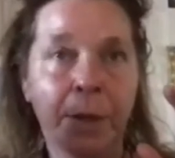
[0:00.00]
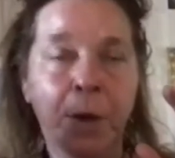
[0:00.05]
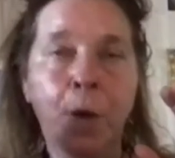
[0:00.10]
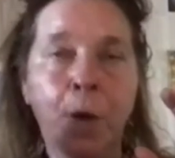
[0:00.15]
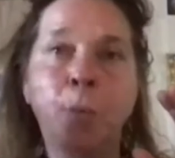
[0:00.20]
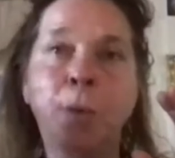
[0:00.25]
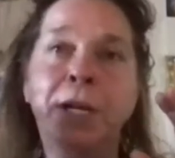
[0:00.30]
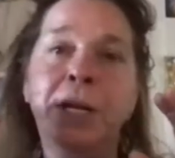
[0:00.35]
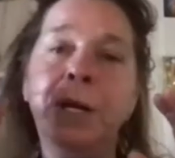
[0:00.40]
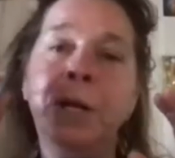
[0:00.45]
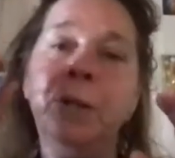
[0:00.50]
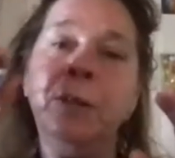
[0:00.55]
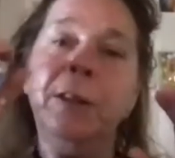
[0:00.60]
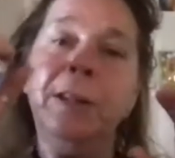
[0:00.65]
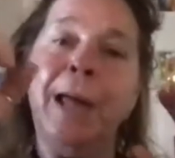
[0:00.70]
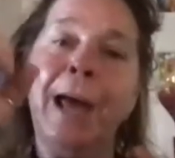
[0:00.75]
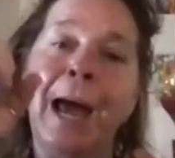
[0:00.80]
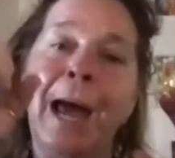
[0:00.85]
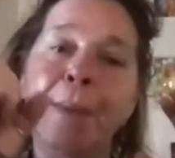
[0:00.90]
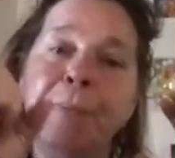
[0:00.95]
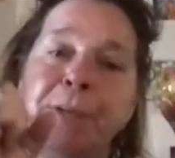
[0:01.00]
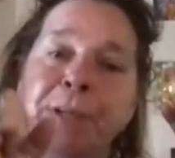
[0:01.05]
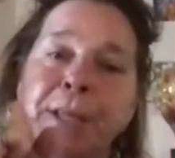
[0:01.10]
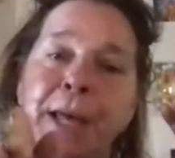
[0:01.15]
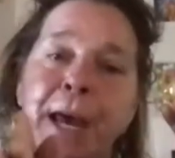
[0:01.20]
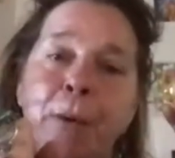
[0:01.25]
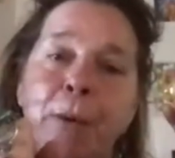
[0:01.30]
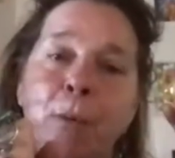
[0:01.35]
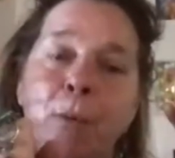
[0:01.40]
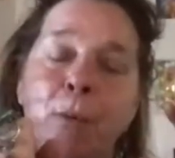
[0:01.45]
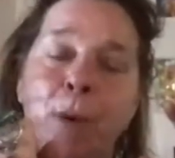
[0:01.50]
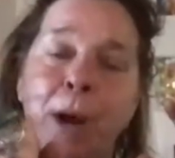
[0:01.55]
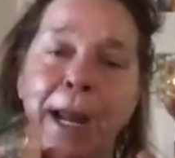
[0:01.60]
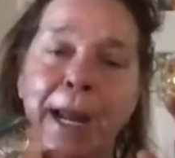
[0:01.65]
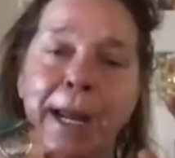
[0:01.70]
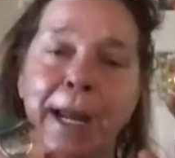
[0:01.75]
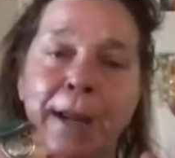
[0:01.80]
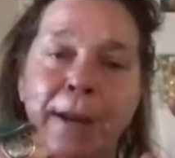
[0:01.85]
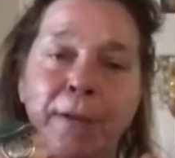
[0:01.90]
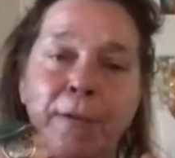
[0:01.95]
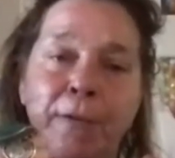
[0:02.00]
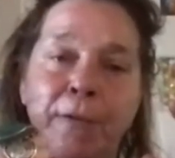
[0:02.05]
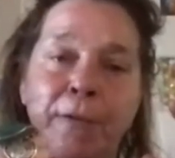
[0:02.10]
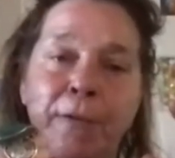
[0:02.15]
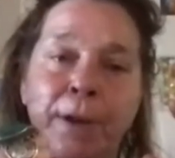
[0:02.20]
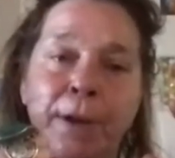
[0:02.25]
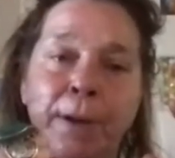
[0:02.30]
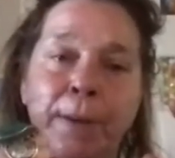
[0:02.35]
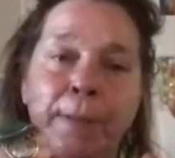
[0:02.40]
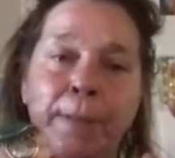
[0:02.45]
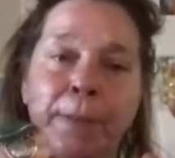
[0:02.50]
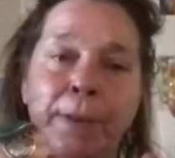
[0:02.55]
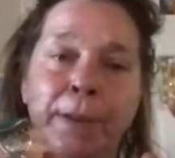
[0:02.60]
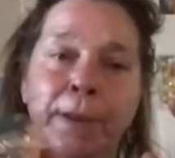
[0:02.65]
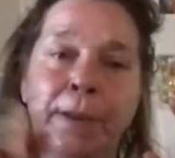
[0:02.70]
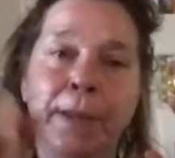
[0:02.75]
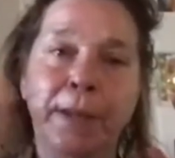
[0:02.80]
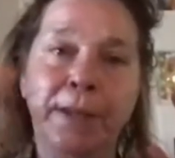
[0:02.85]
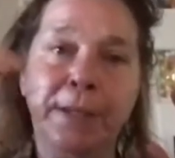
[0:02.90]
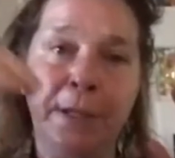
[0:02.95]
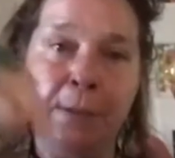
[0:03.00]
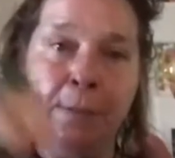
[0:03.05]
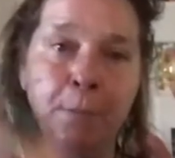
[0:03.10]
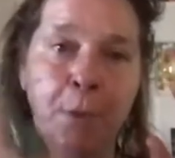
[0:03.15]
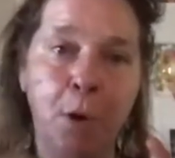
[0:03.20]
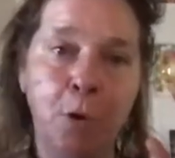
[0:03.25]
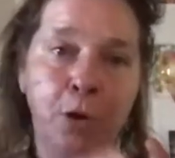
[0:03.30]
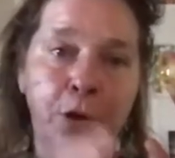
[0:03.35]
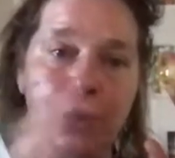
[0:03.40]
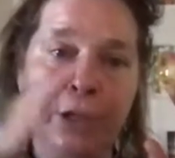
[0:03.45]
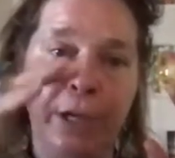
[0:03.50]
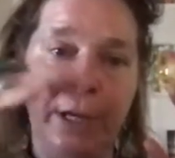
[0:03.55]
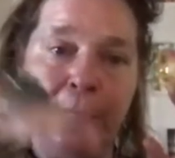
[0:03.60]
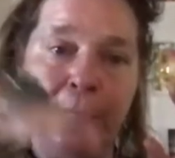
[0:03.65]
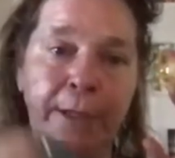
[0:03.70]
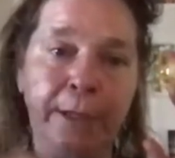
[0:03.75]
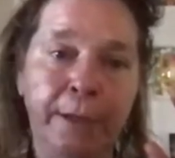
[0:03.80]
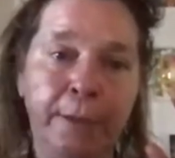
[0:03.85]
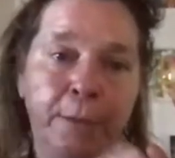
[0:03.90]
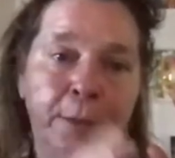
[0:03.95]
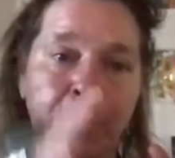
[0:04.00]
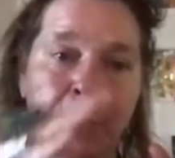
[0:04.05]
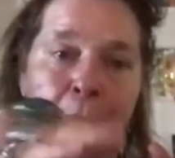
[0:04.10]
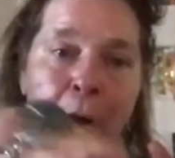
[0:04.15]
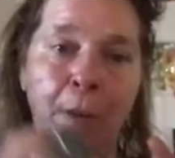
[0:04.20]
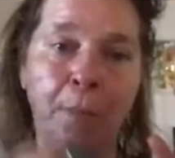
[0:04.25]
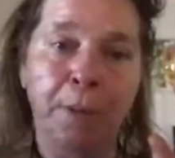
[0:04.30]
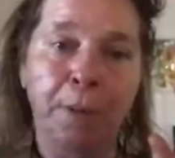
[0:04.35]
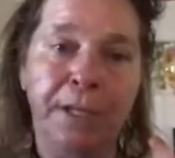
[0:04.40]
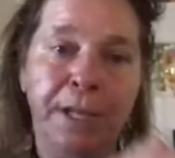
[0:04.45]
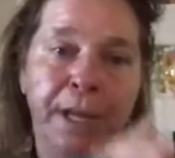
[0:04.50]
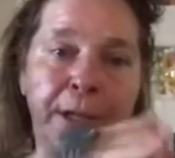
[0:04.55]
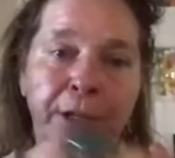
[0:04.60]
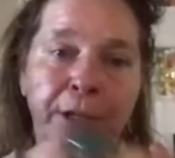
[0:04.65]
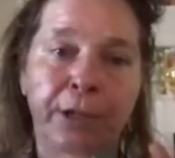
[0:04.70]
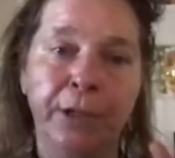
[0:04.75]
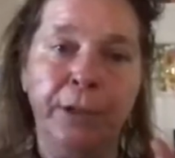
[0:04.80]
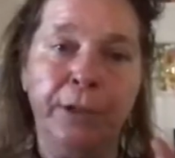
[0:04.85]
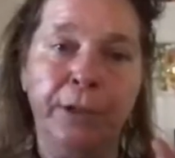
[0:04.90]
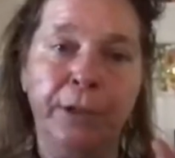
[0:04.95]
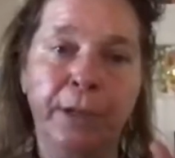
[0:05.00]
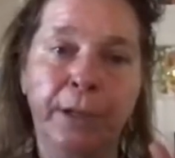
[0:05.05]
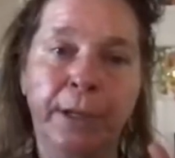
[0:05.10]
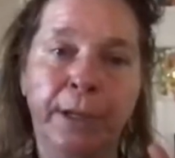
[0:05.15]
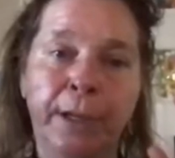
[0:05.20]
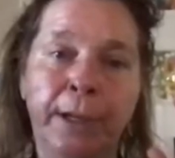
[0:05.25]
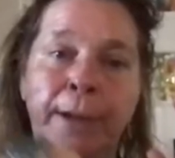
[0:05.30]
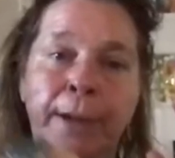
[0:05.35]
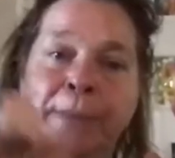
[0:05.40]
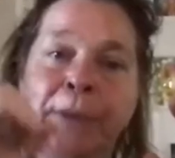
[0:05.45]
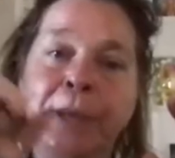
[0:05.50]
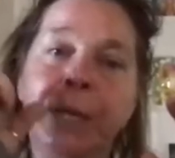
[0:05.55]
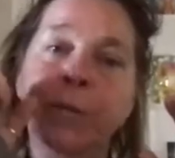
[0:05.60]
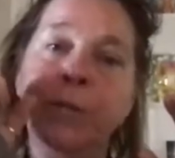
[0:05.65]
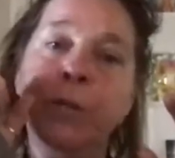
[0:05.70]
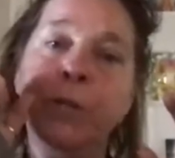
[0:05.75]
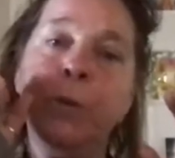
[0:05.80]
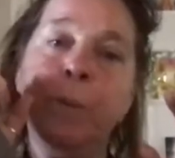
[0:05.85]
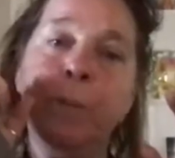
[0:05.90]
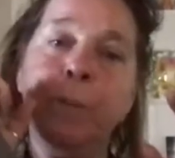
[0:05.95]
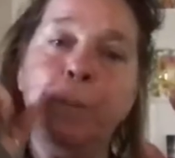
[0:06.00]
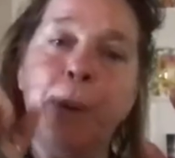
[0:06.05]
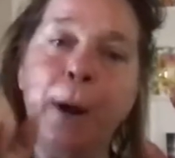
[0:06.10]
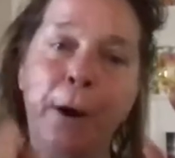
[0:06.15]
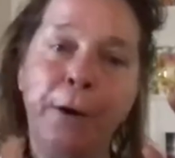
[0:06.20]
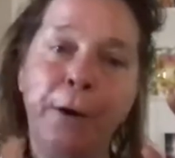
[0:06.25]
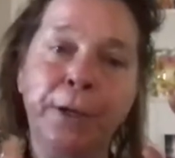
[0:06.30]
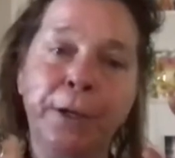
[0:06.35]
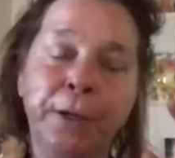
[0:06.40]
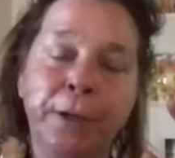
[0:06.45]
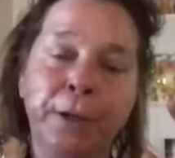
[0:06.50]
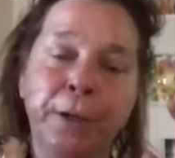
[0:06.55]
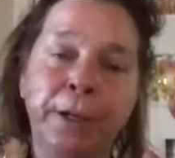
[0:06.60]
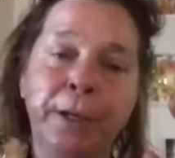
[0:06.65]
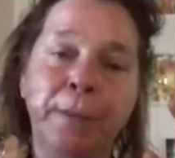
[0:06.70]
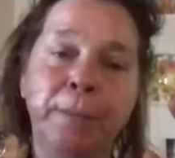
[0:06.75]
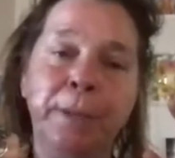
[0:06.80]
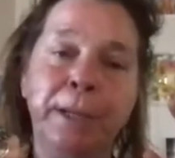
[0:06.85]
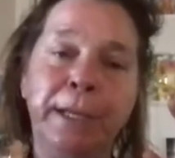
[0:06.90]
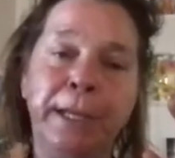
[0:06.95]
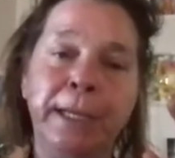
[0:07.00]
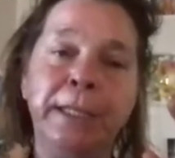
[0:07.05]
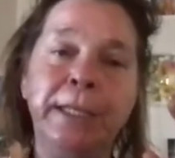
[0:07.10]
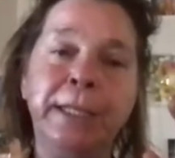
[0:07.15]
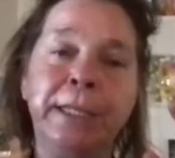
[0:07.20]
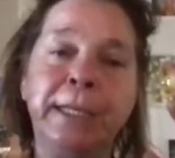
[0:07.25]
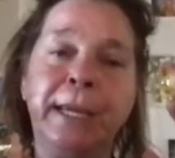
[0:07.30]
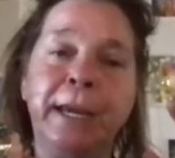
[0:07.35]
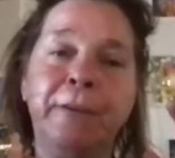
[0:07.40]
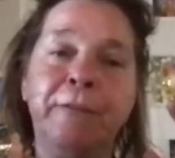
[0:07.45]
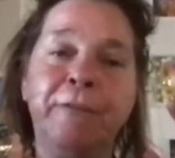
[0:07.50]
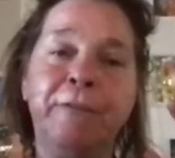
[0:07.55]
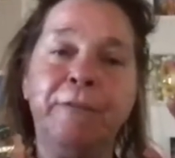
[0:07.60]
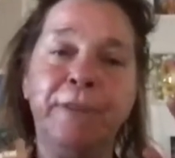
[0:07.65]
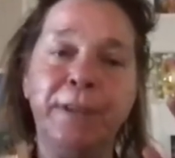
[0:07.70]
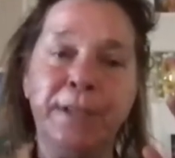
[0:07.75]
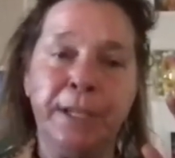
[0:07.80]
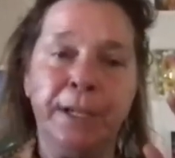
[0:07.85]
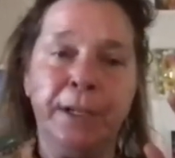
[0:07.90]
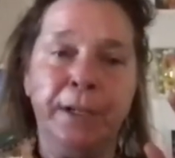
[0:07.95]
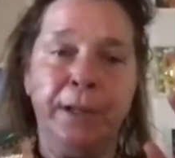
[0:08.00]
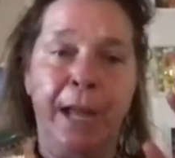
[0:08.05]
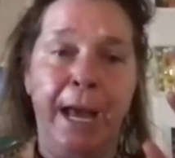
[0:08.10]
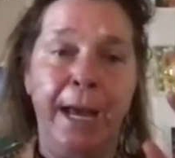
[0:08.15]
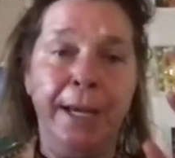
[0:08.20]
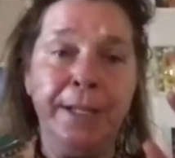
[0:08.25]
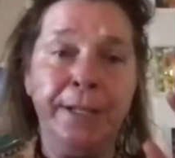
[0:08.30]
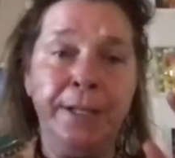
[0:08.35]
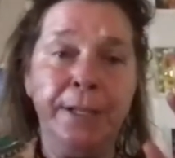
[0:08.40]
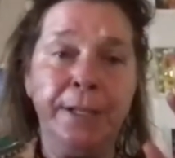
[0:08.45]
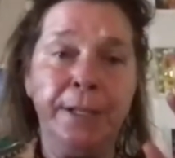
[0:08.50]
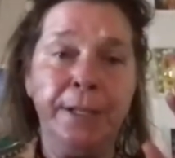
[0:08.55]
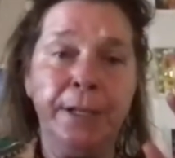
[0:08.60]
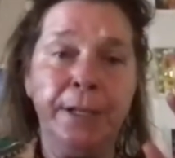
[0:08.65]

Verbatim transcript: we collapse that wave that's in motion with all potential into a particle and it begins to get physicalized.